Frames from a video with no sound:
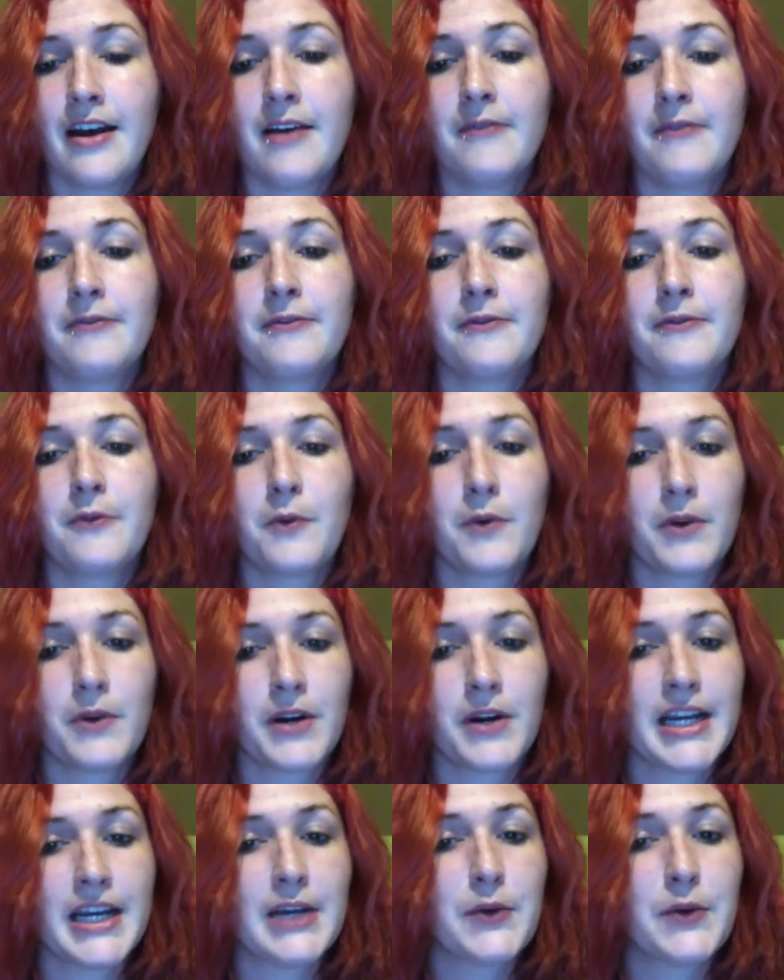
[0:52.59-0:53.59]
For
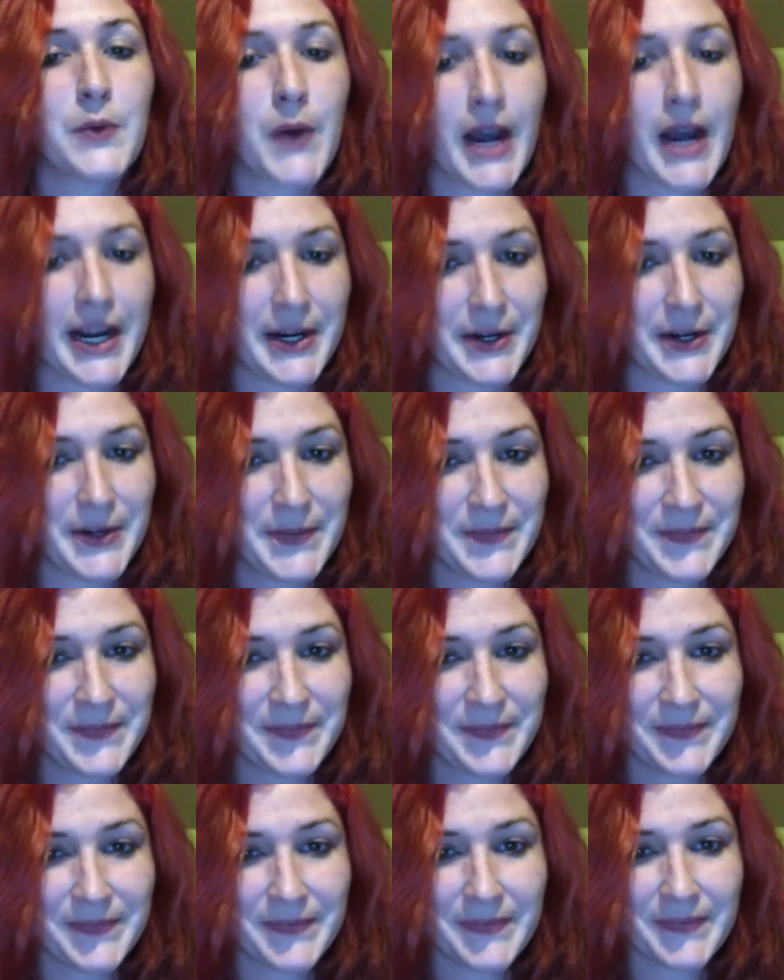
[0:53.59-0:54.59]
Inquire,
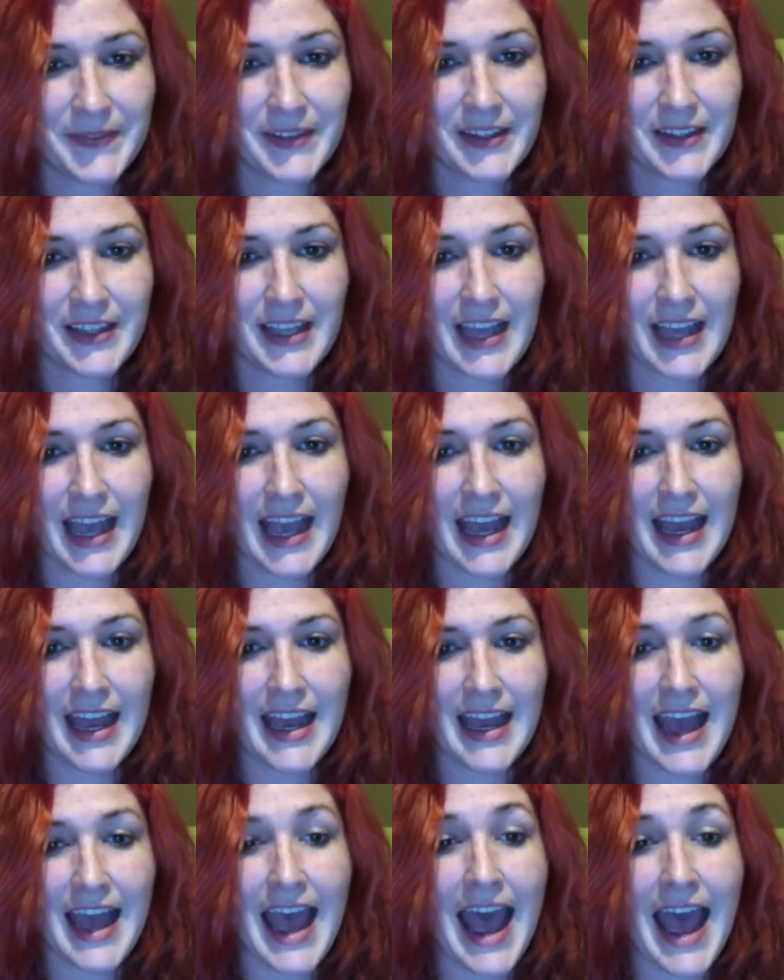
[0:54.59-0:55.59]

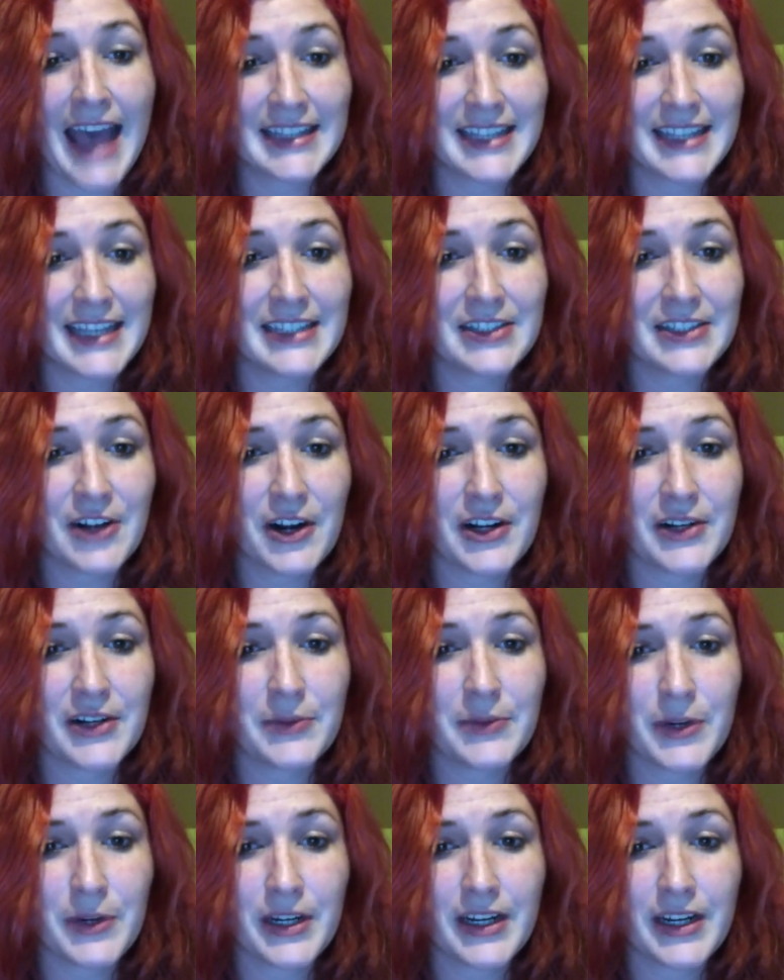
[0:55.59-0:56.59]
as I started
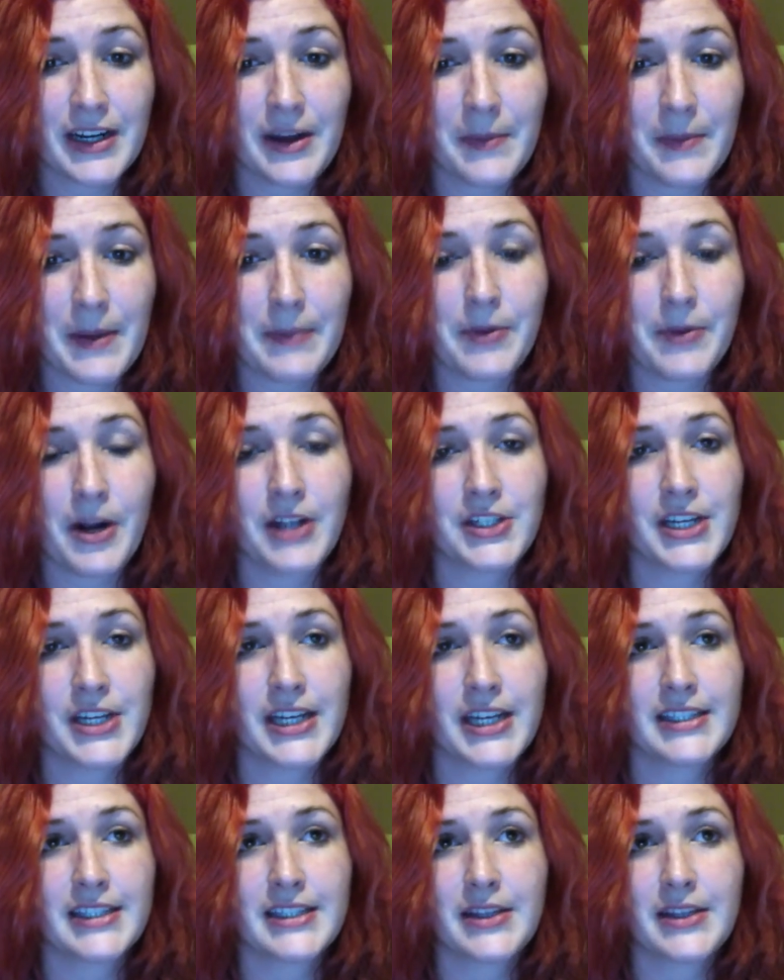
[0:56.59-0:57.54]
working on my projects,